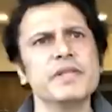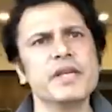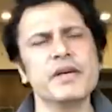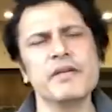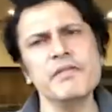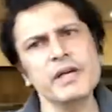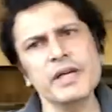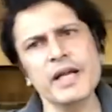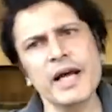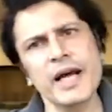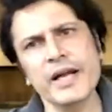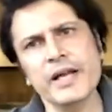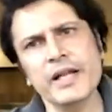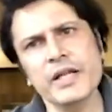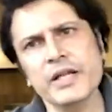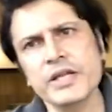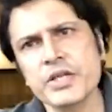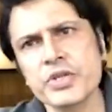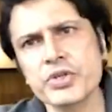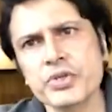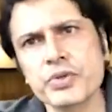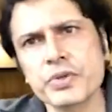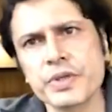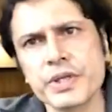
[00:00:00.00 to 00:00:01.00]
never had
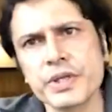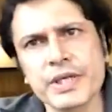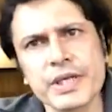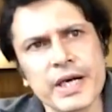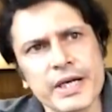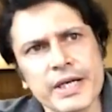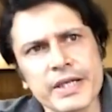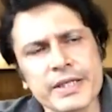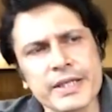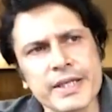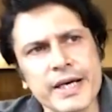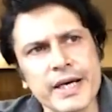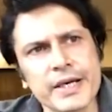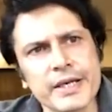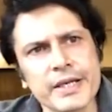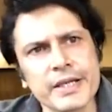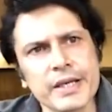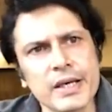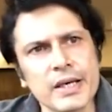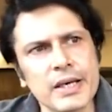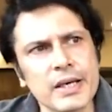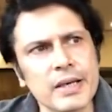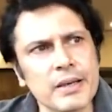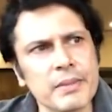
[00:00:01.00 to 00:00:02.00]
an issue regarding that.
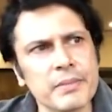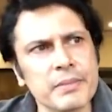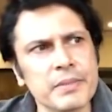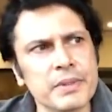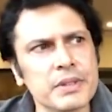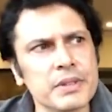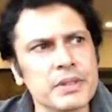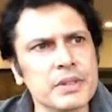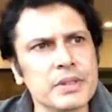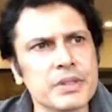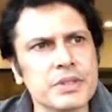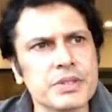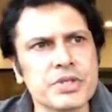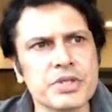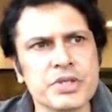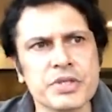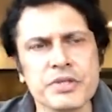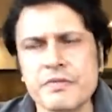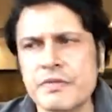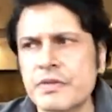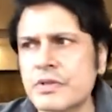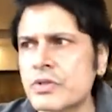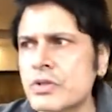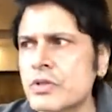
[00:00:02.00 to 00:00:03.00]
Yeah. And she
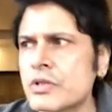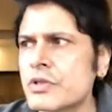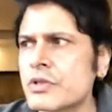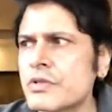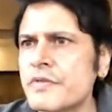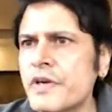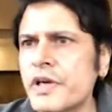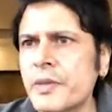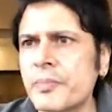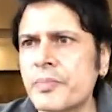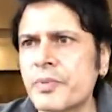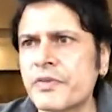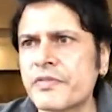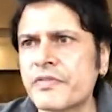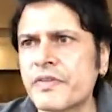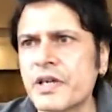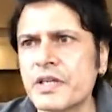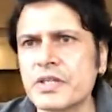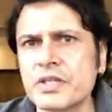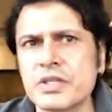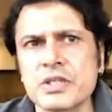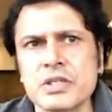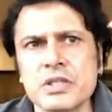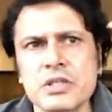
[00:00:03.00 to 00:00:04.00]
was also very
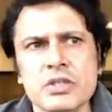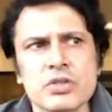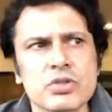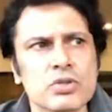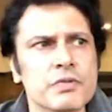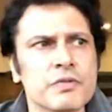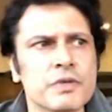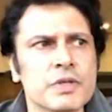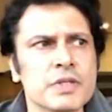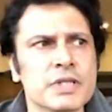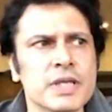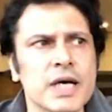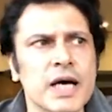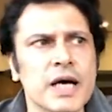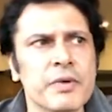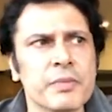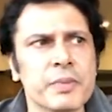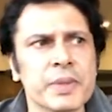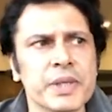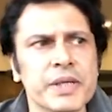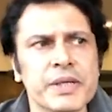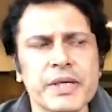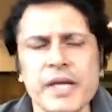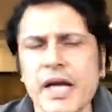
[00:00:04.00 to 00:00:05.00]
professional. So was I.
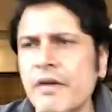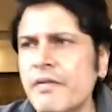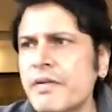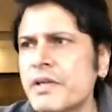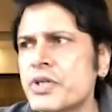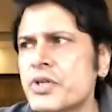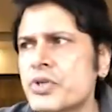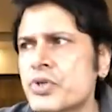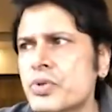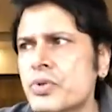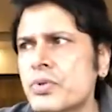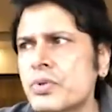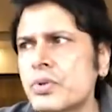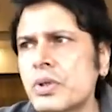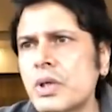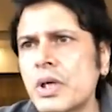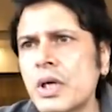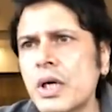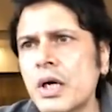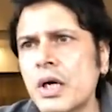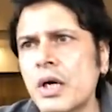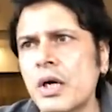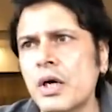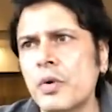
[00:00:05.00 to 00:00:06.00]
We didn't have an issue
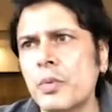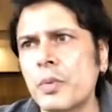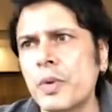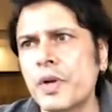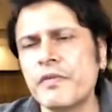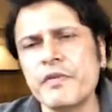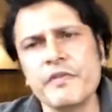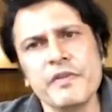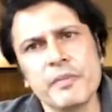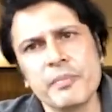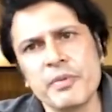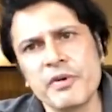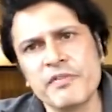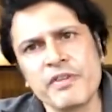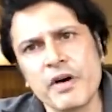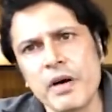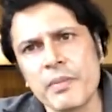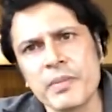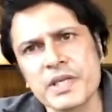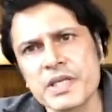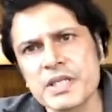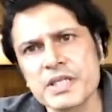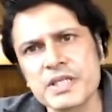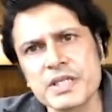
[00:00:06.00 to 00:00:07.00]
when we were
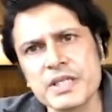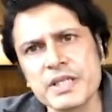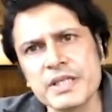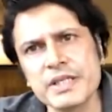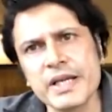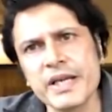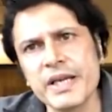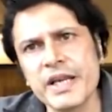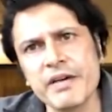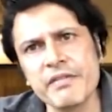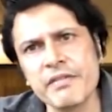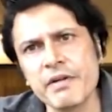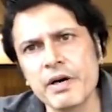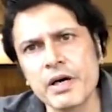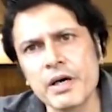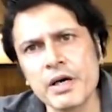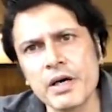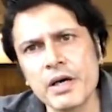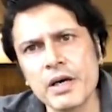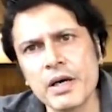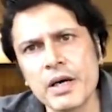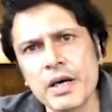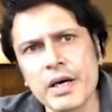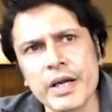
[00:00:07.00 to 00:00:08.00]
performing a scene. And never,
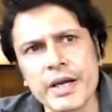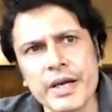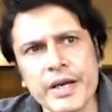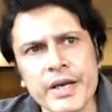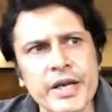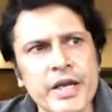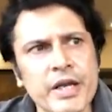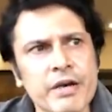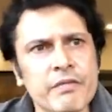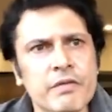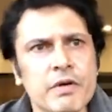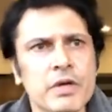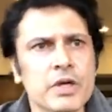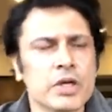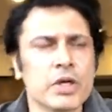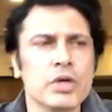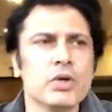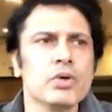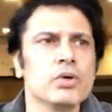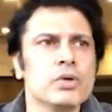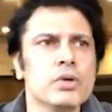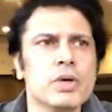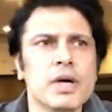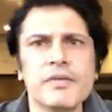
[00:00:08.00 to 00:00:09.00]
never, okay,
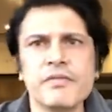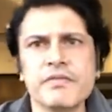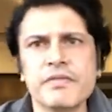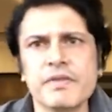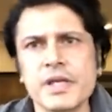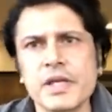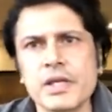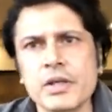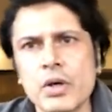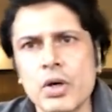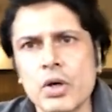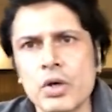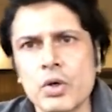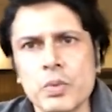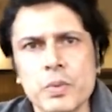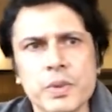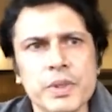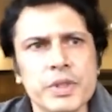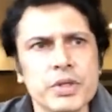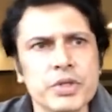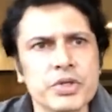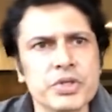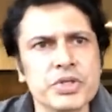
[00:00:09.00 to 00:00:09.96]
oh, I'm feeling awkward or